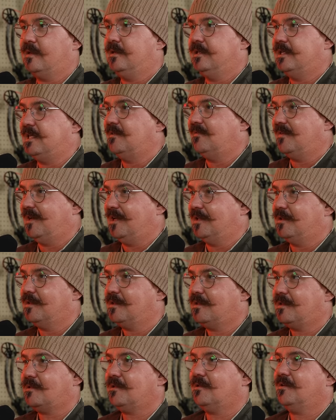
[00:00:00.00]
and
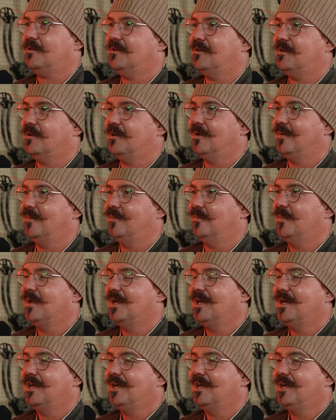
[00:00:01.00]
defense, um,